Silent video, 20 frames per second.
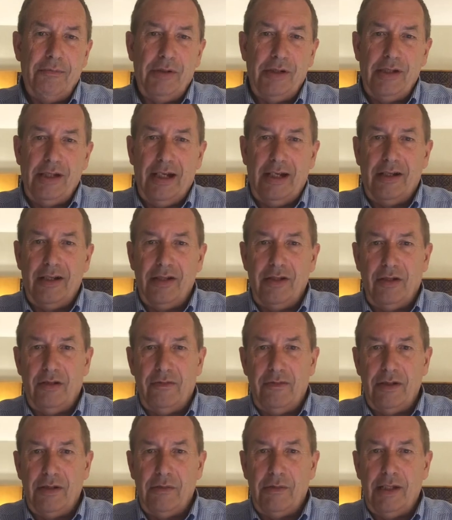per second
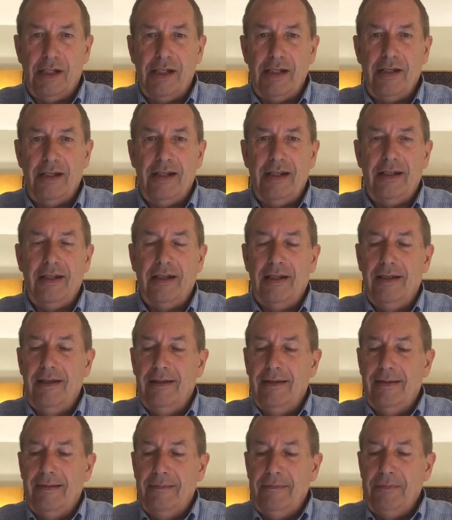service with Eastlink.
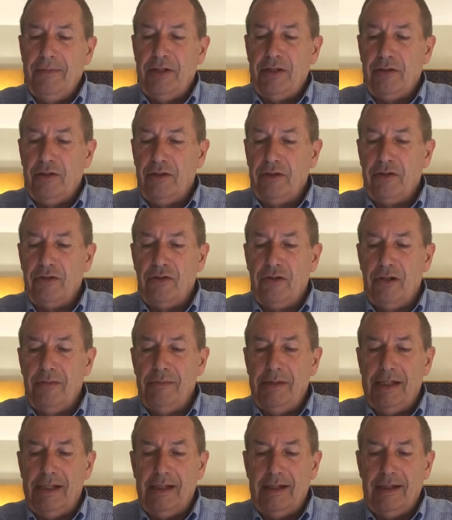So there's going
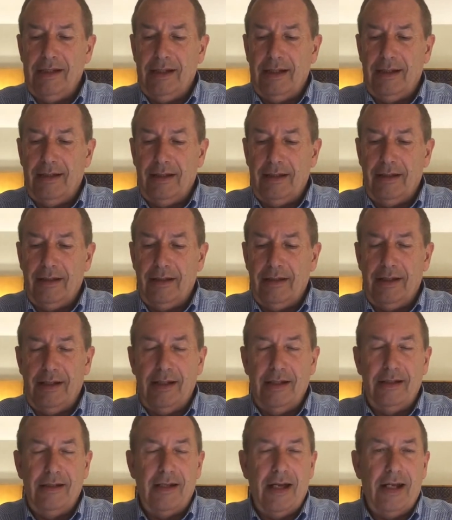to be
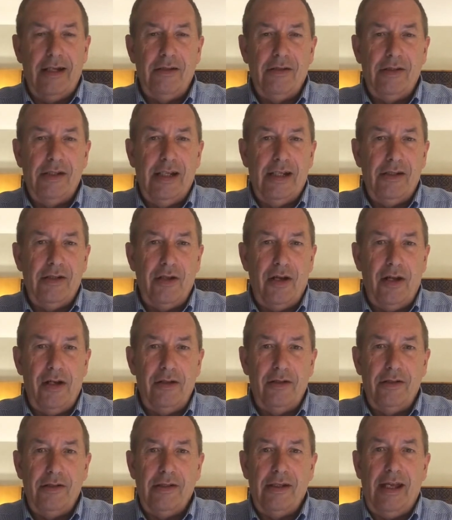$9 or
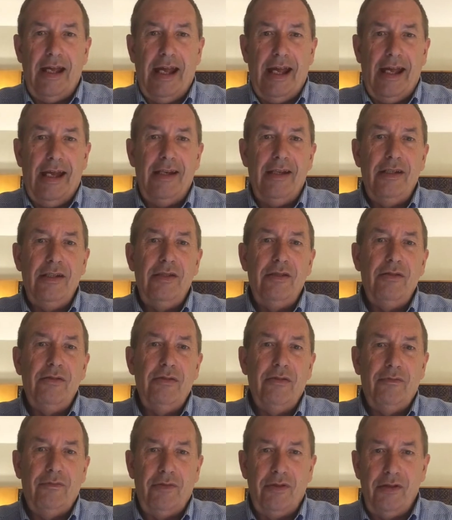$10 added
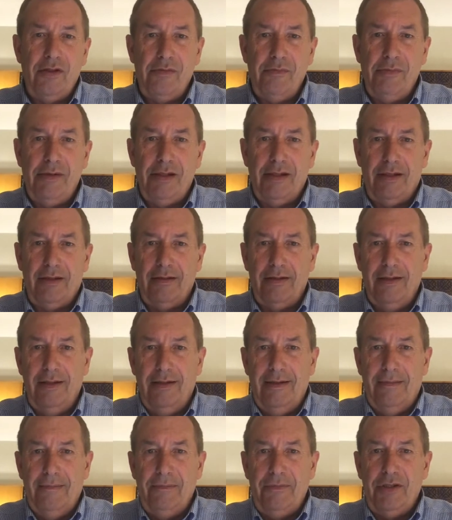to the first bill.
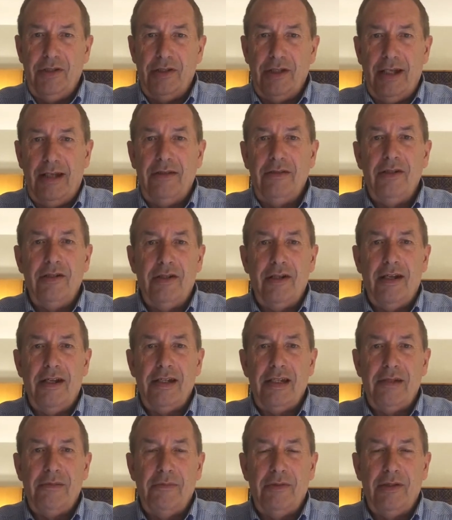So tell your
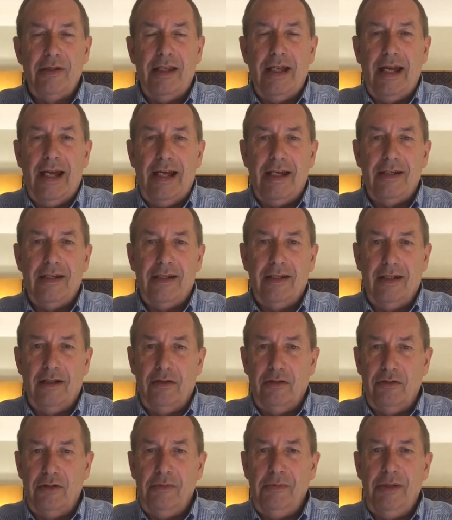customer that
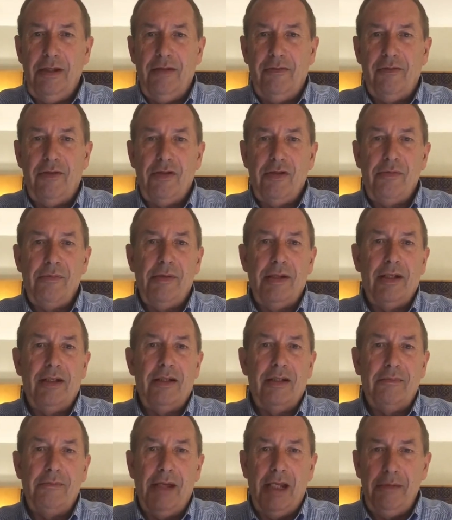it'll only be the first
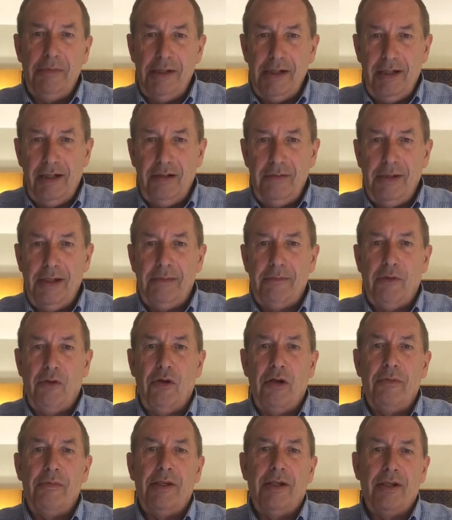bill. It may be a little bit
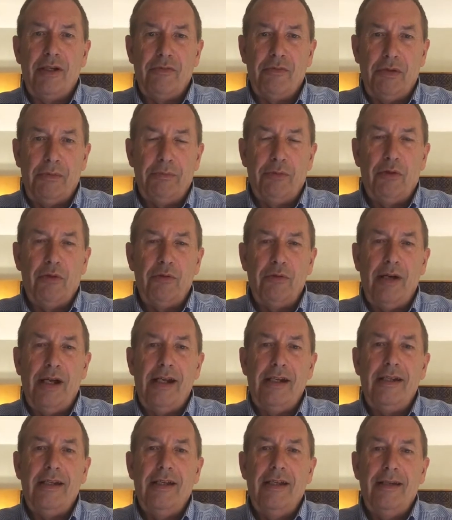more because we
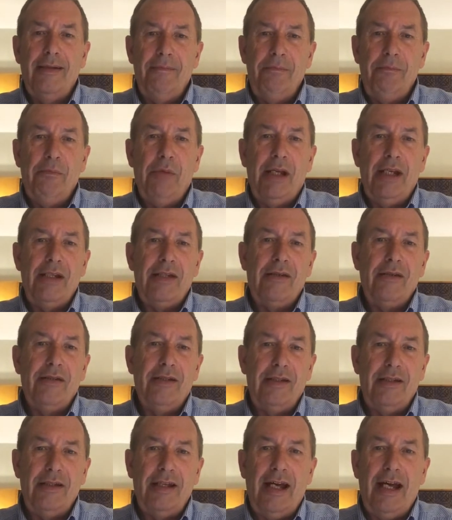prorate based
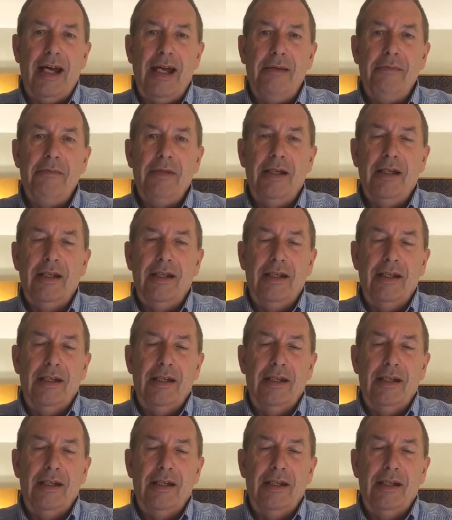on the time